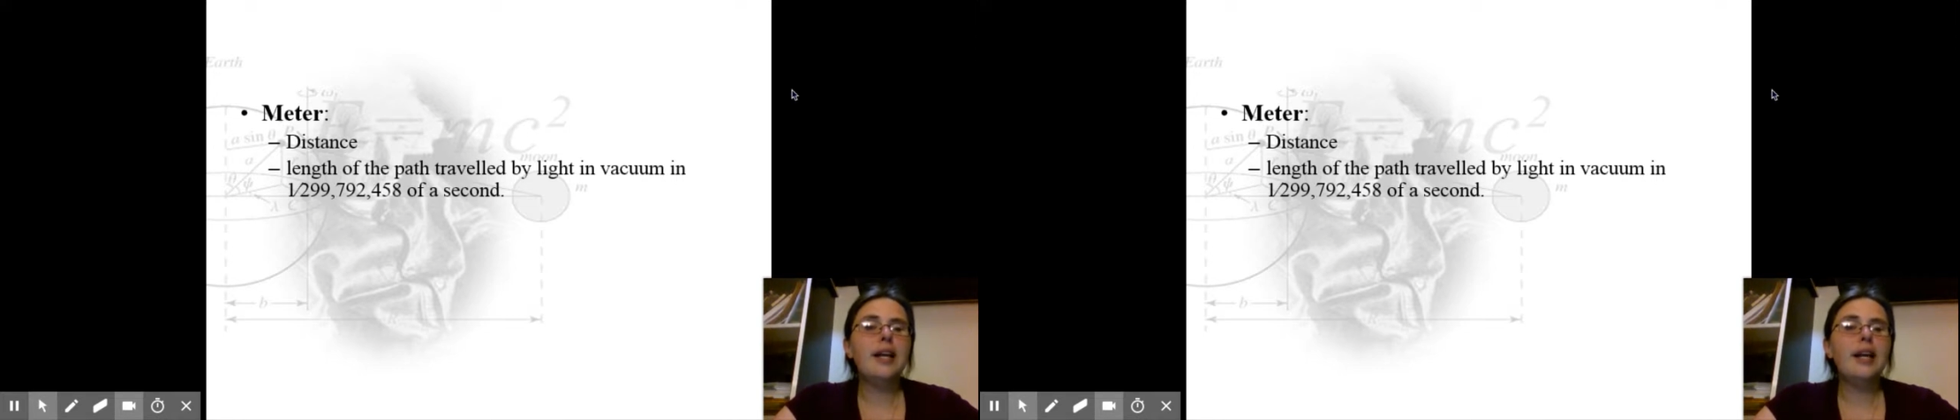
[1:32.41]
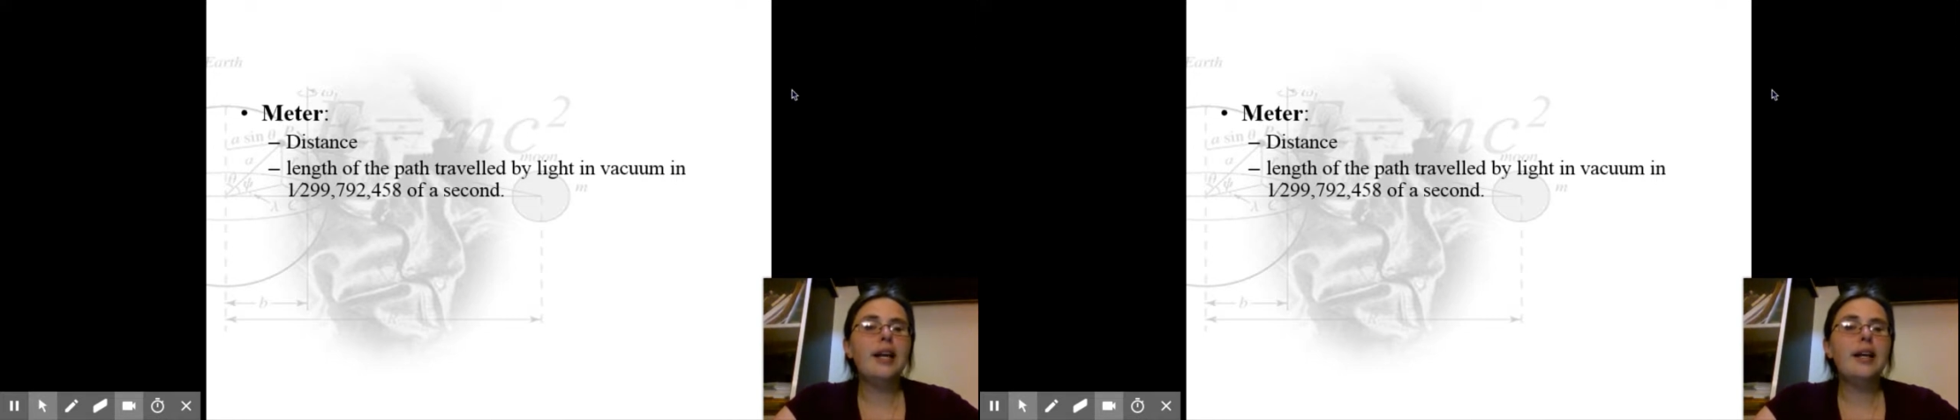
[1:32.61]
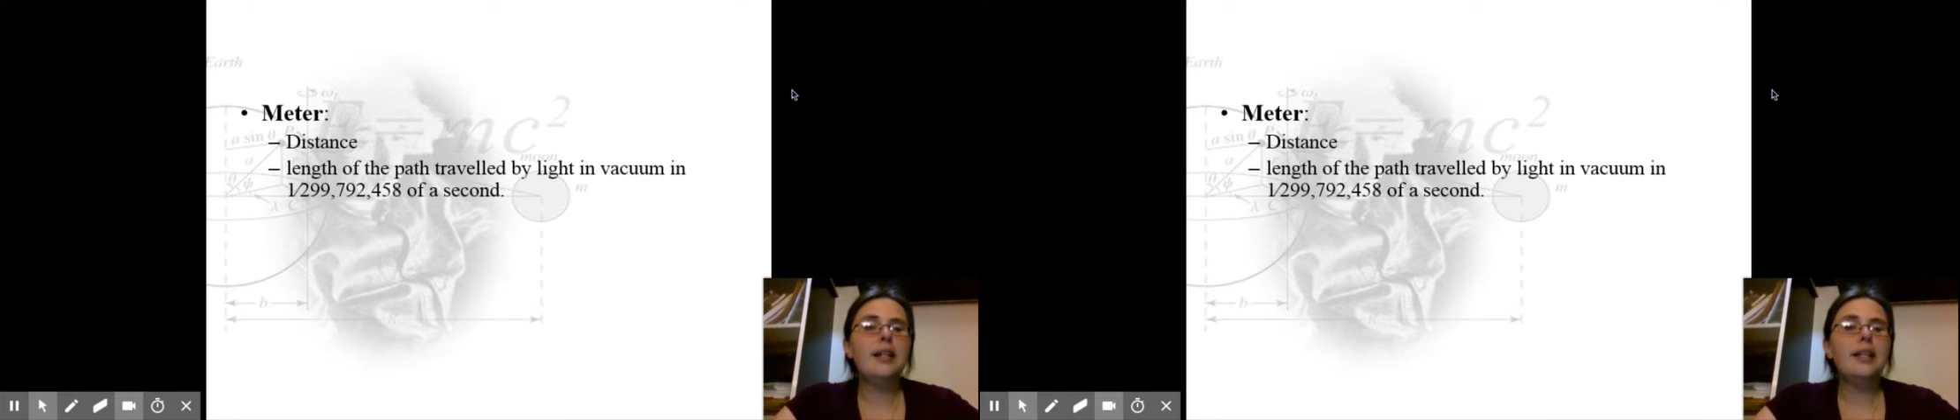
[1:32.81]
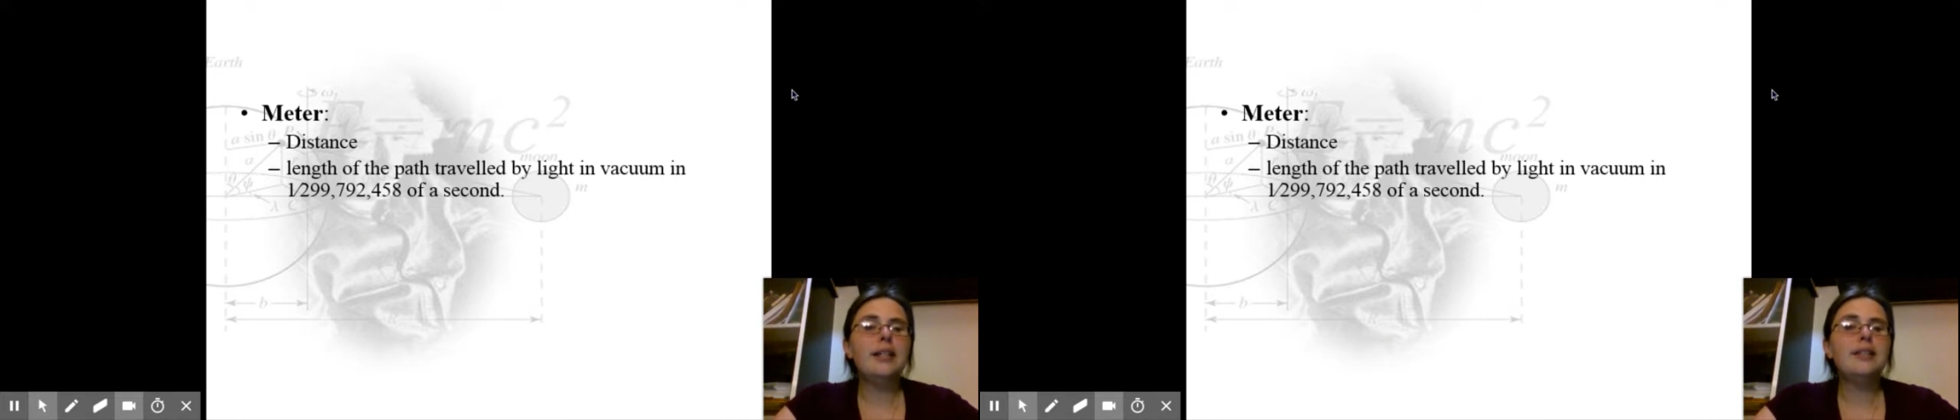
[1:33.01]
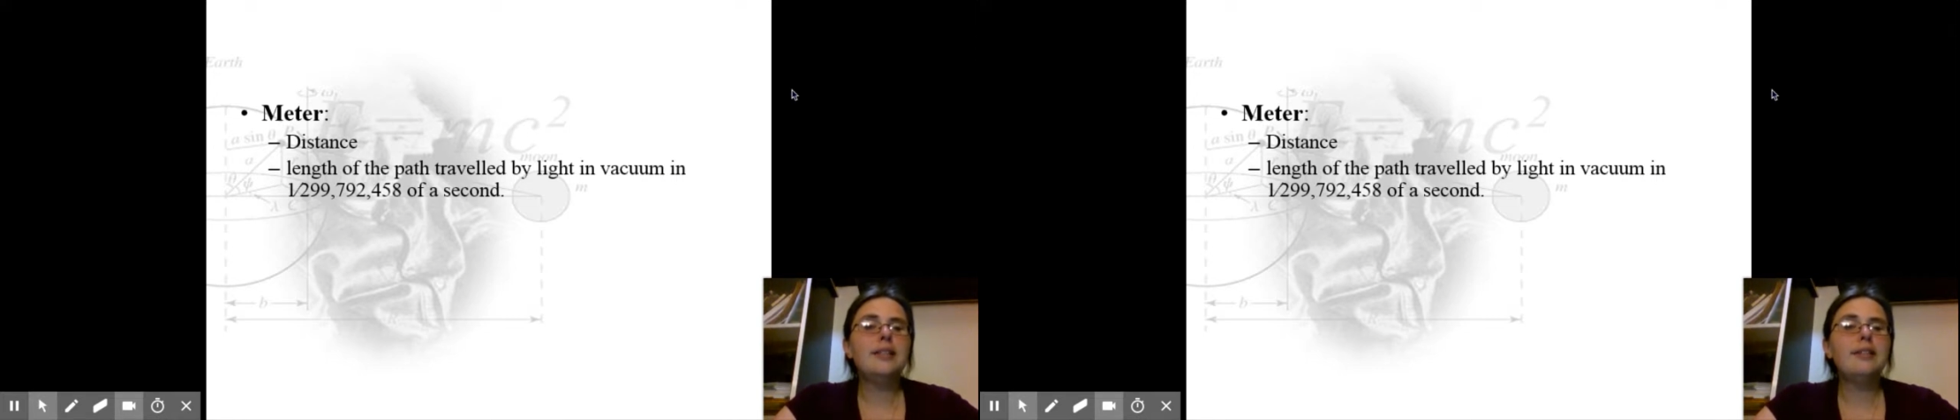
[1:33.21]
and
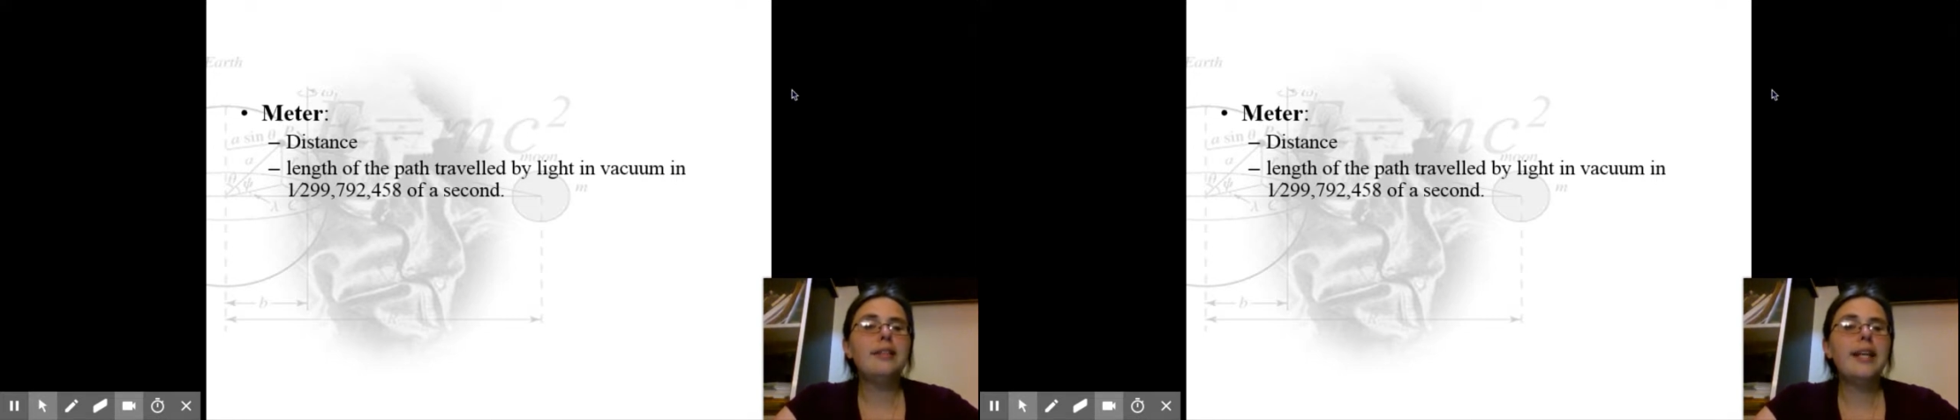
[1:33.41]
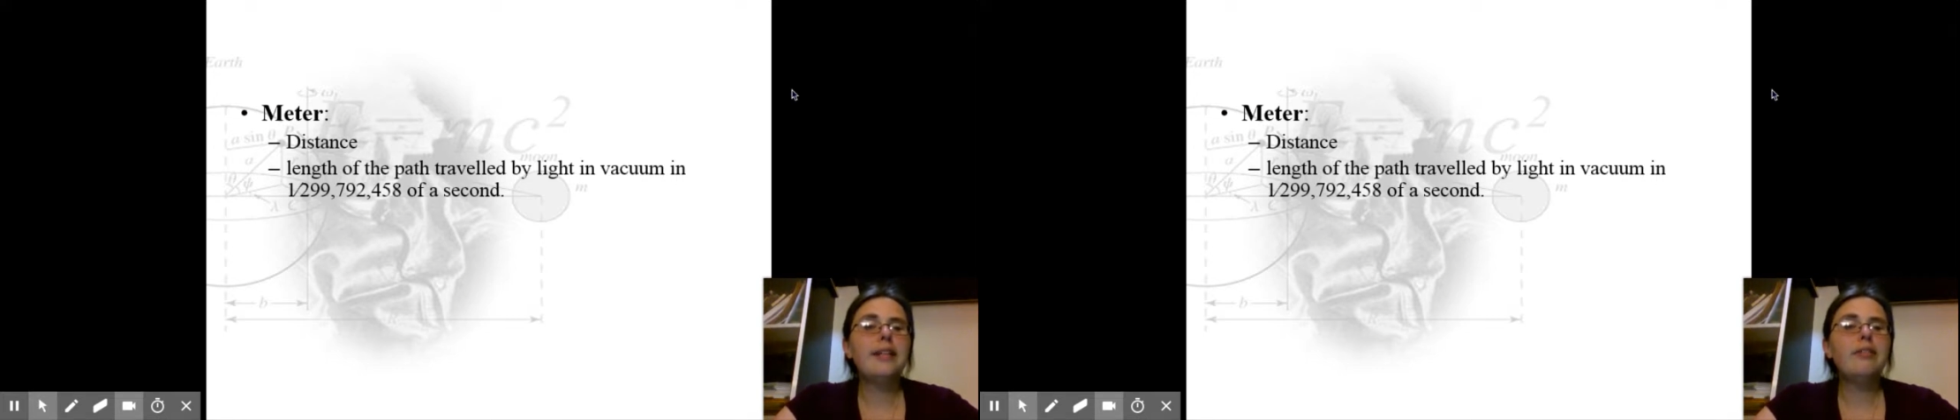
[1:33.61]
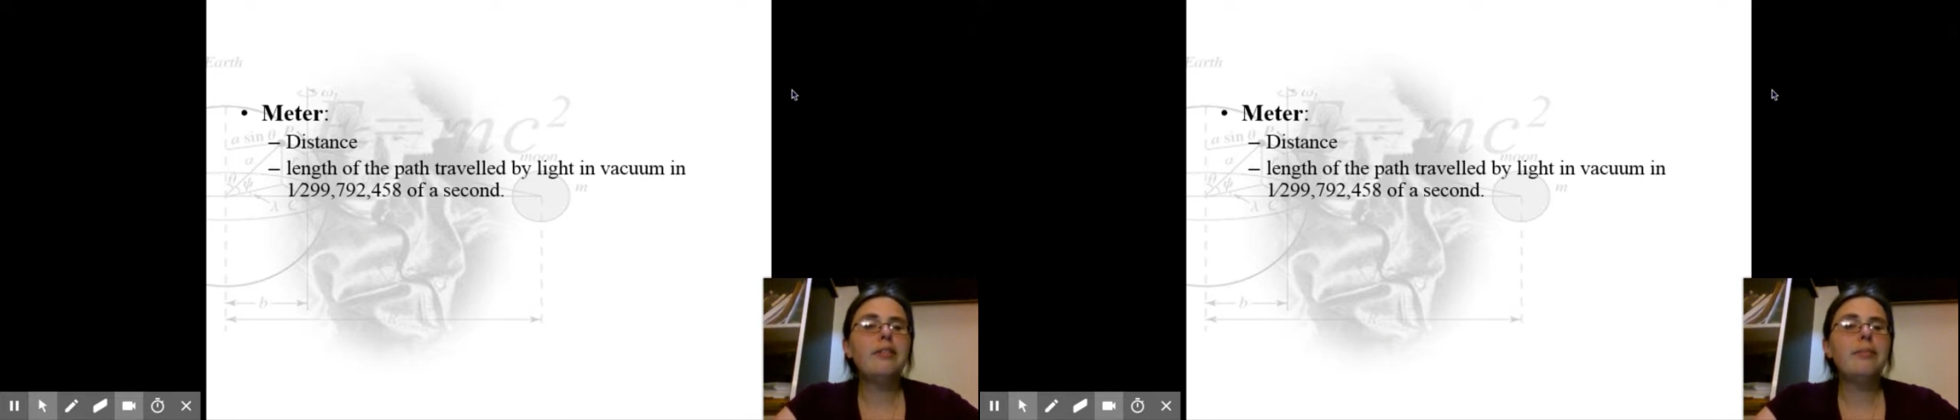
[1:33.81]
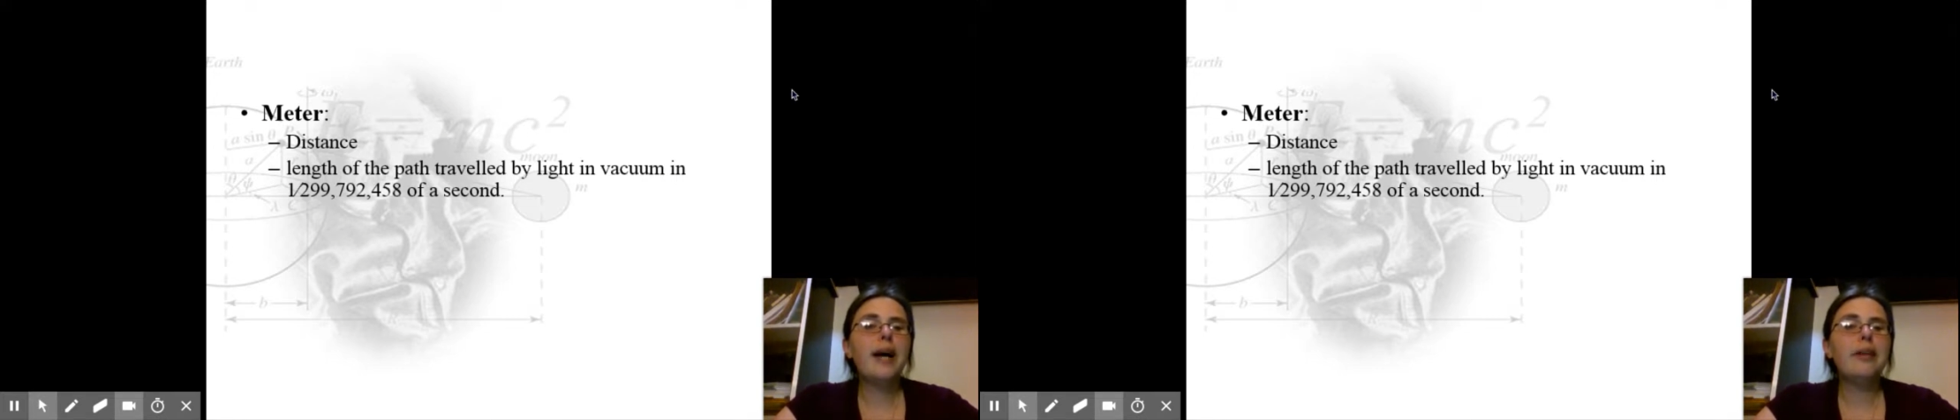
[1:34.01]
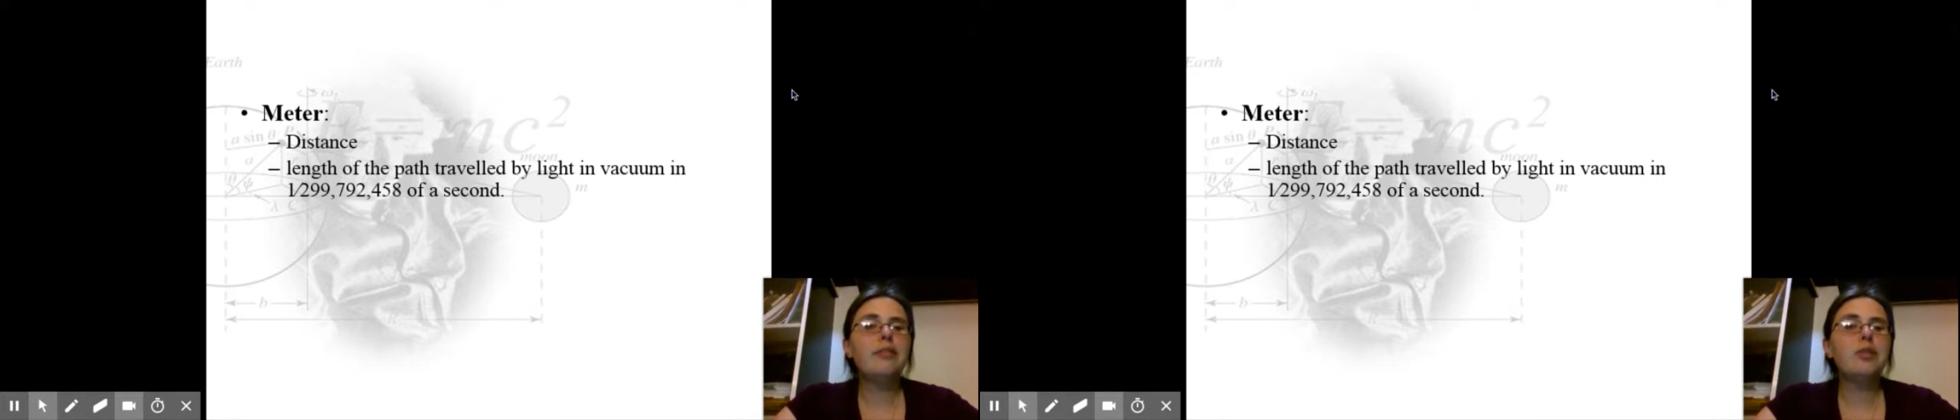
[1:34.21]
it's the length of the
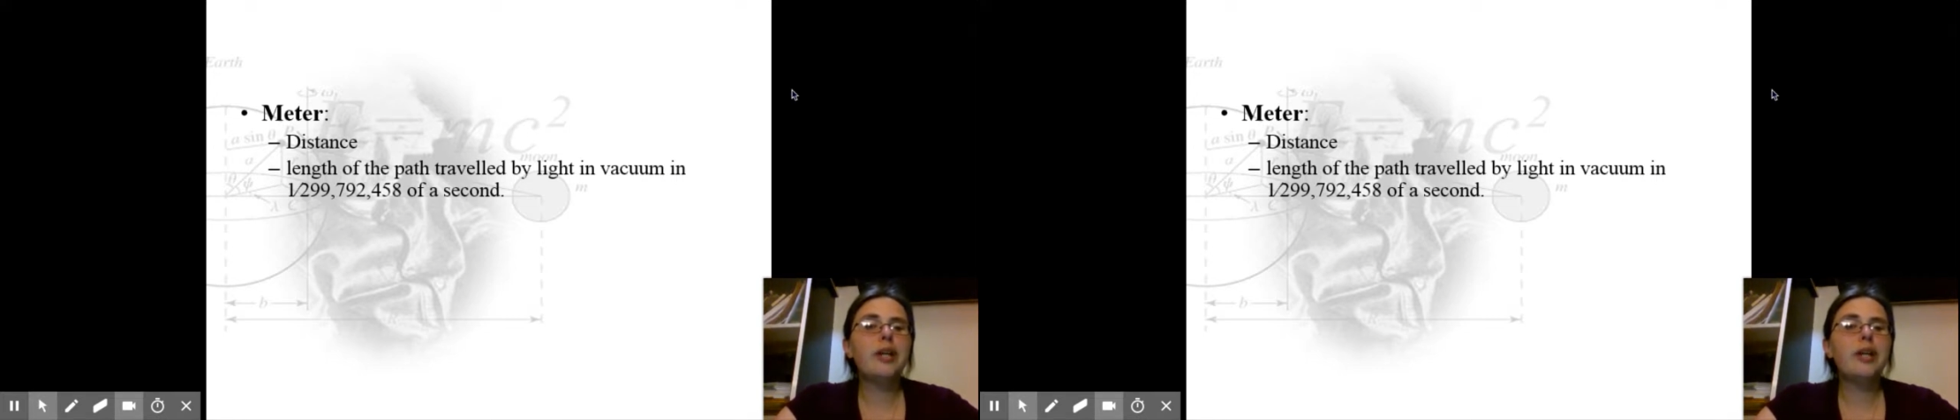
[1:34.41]
path